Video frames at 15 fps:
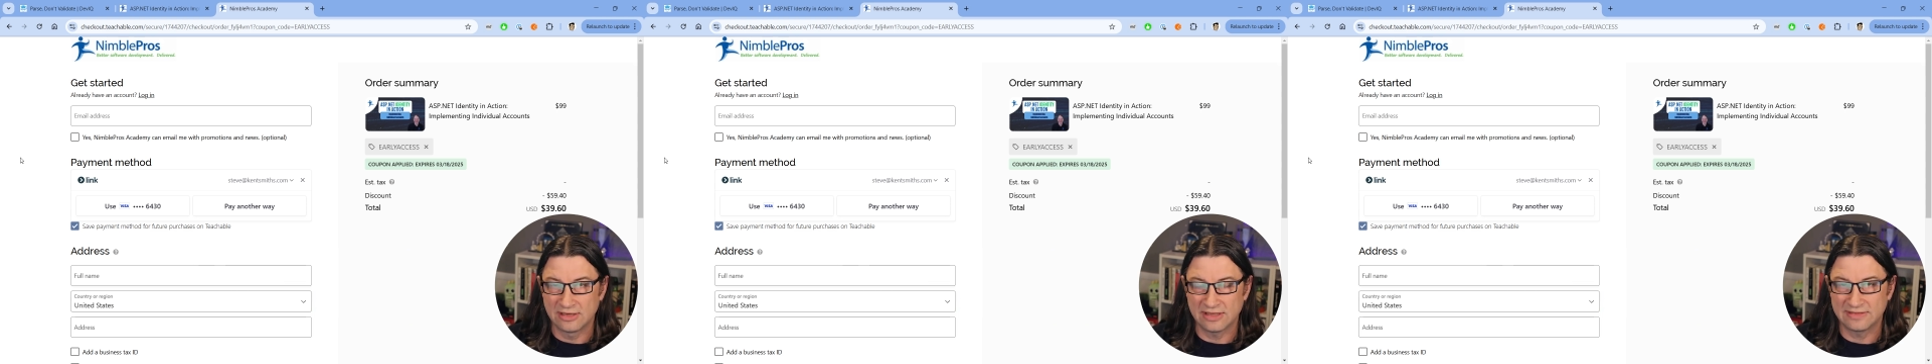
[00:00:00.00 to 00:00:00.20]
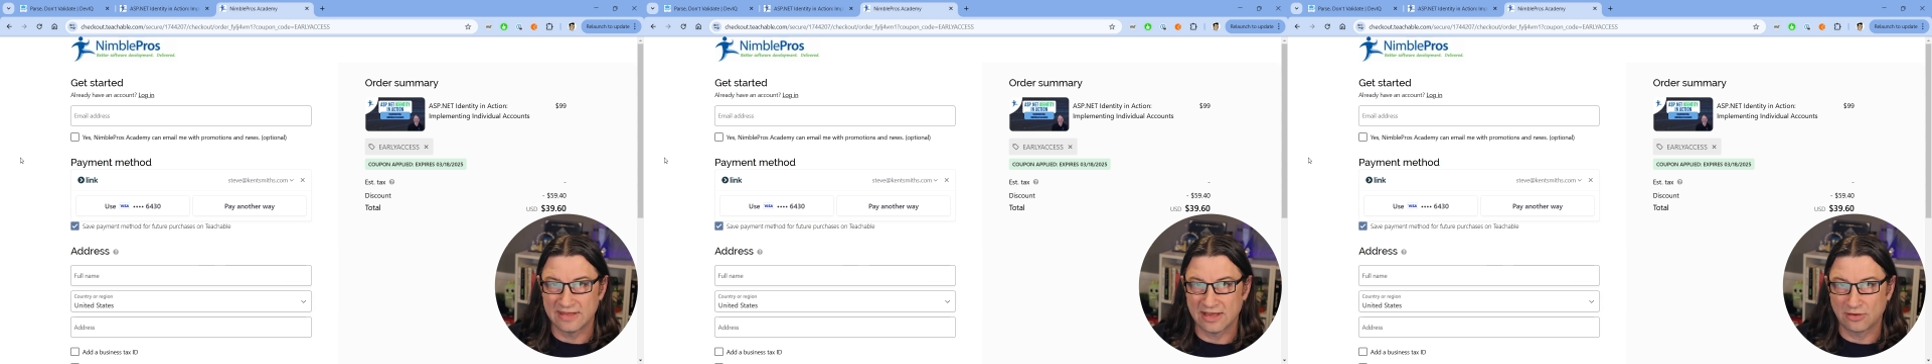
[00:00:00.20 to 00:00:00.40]

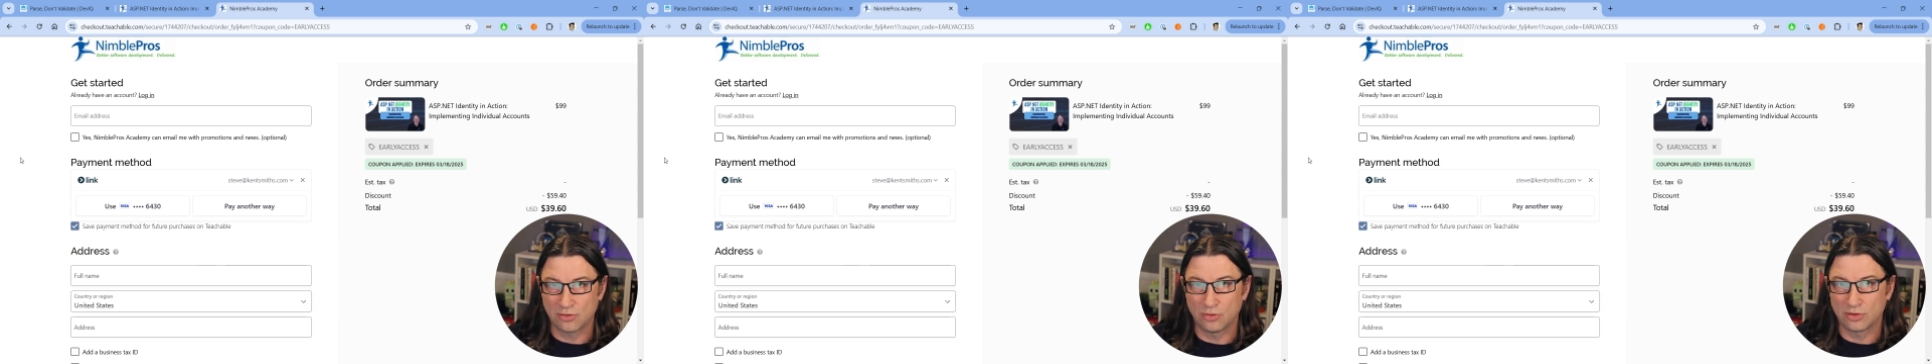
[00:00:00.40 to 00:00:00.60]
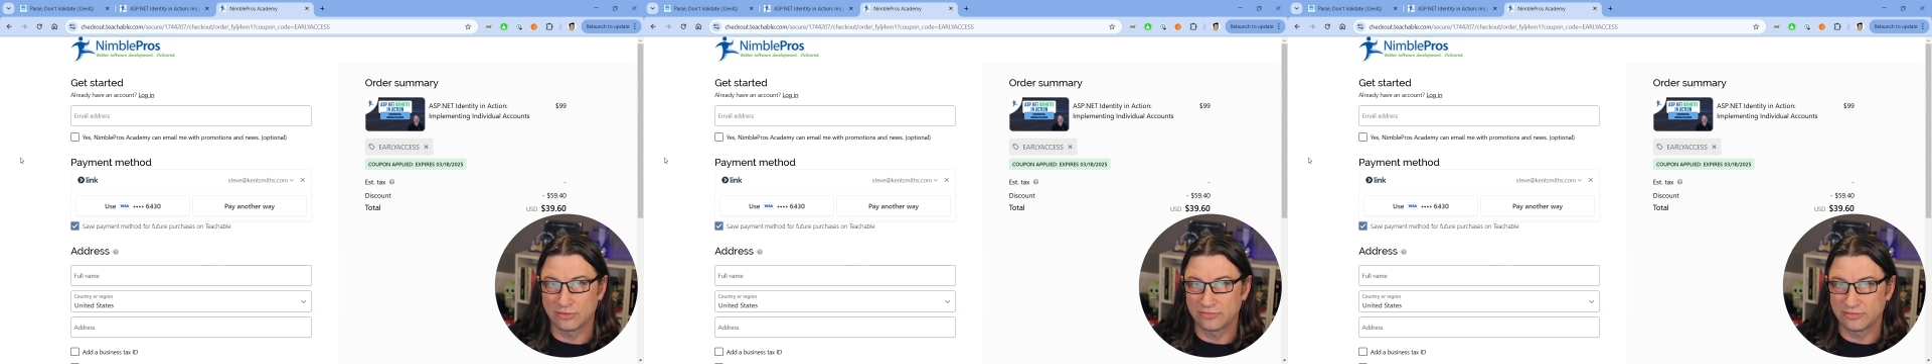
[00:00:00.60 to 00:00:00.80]
Get that
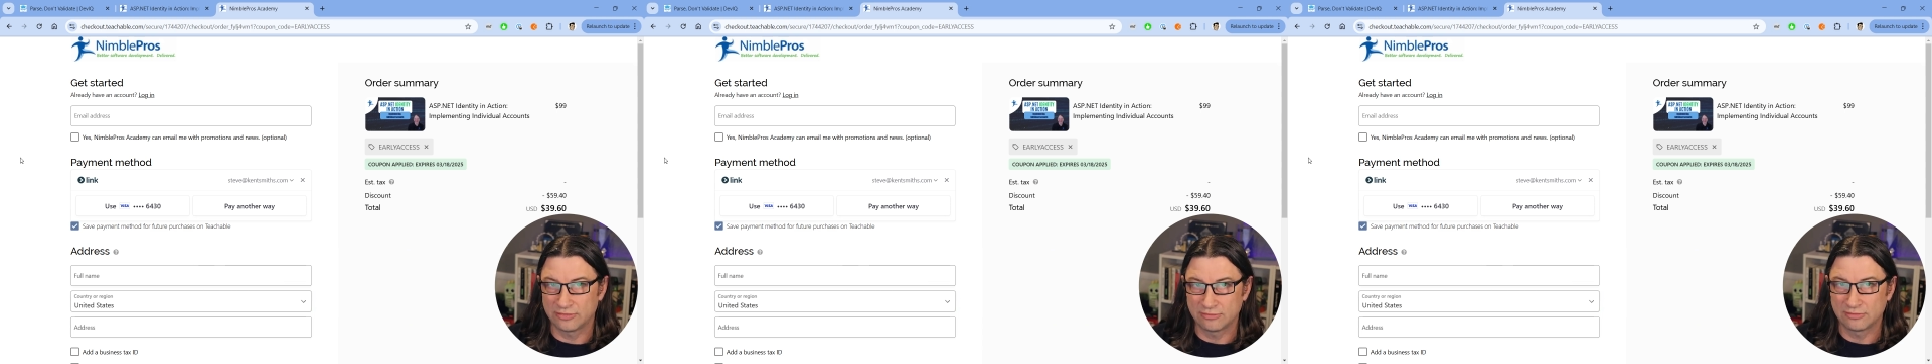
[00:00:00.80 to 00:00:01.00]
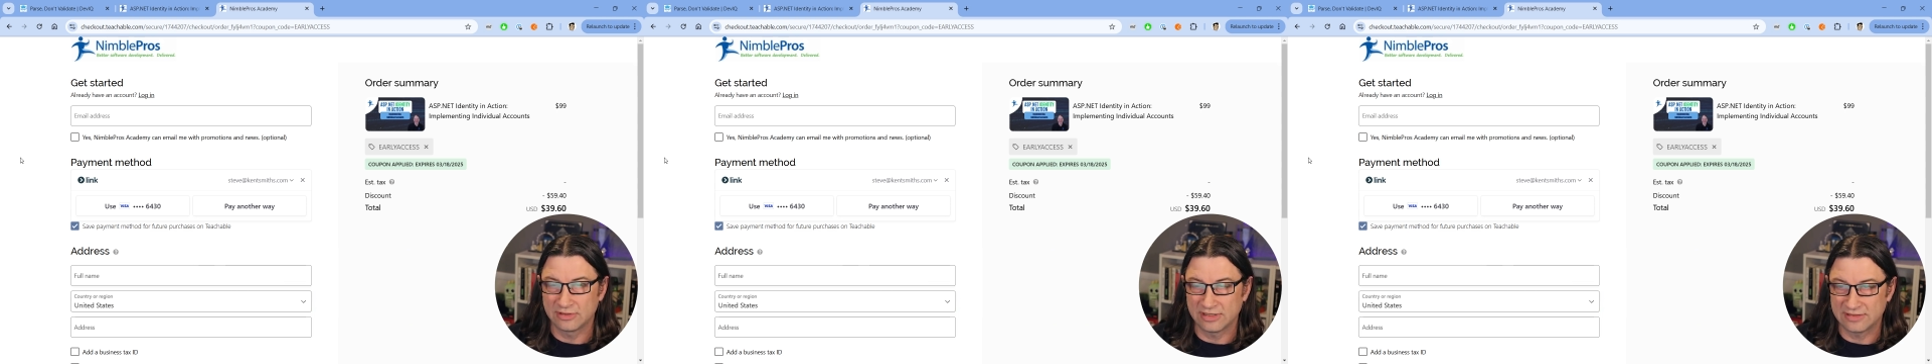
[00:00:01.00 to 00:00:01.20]

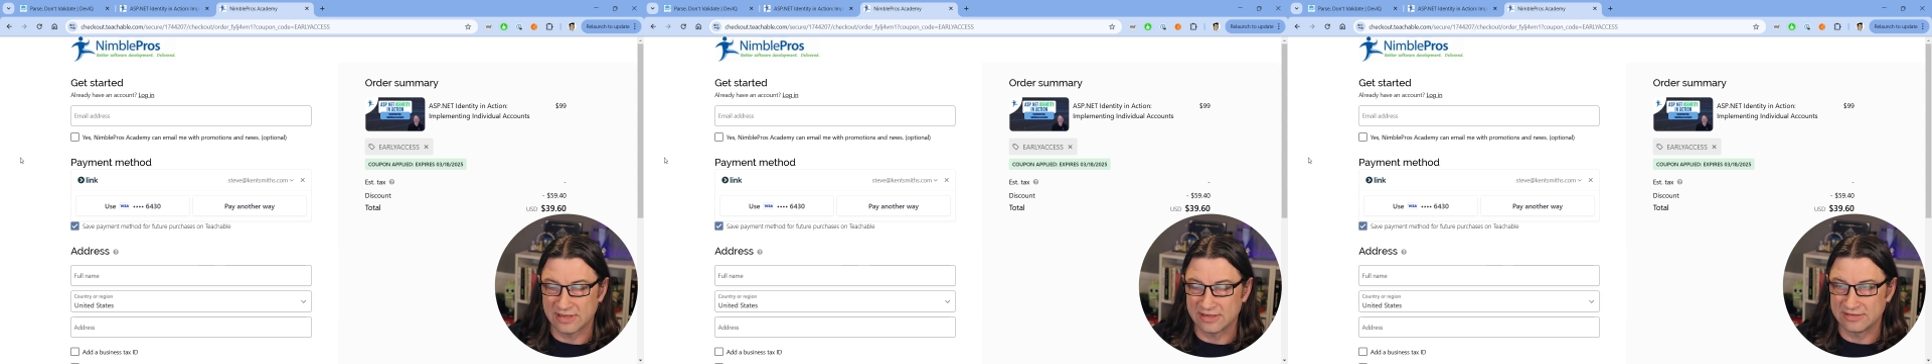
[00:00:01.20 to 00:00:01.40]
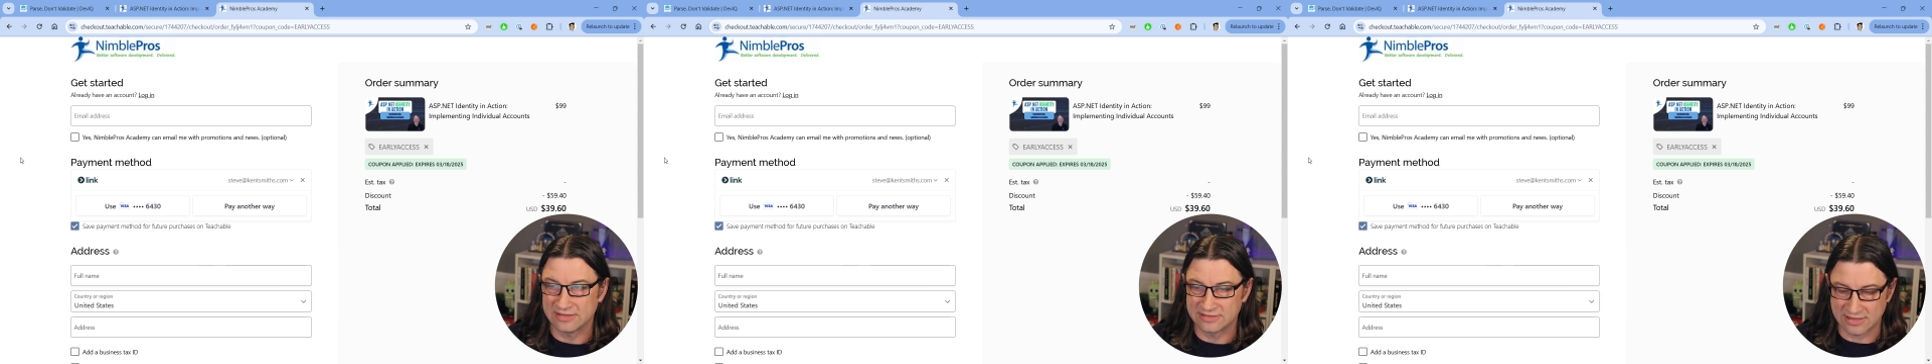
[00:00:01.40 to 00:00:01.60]
course, get
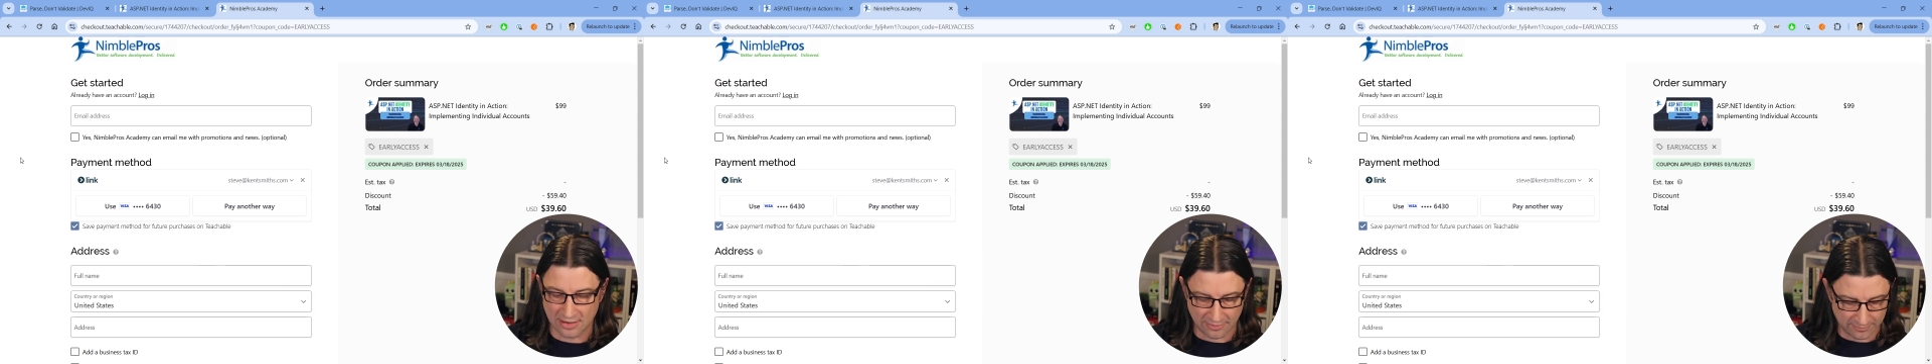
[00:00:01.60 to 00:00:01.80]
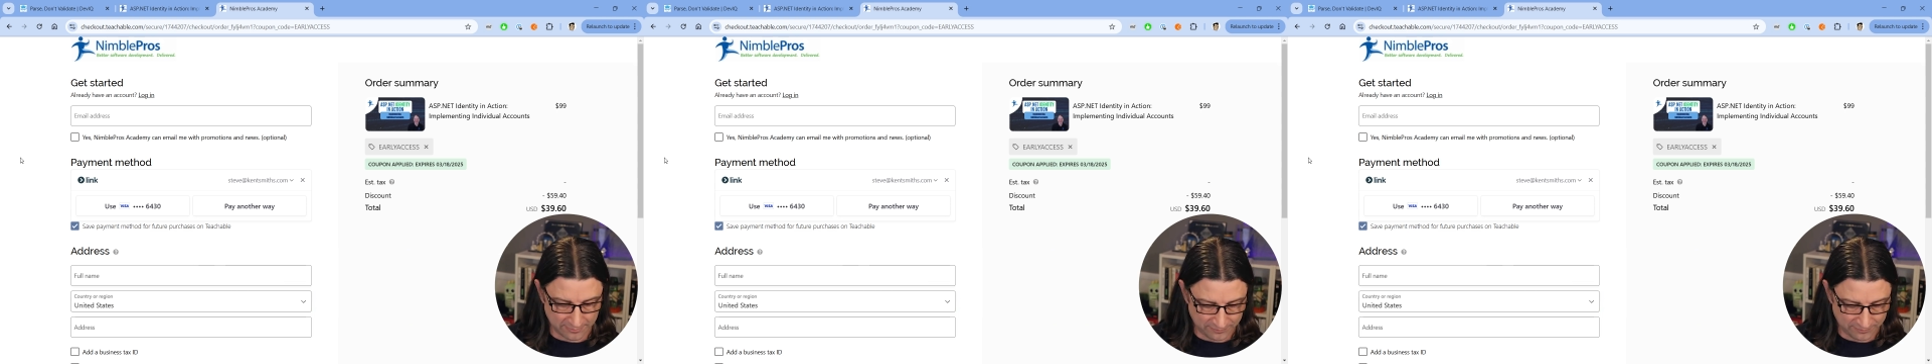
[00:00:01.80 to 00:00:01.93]
that discount.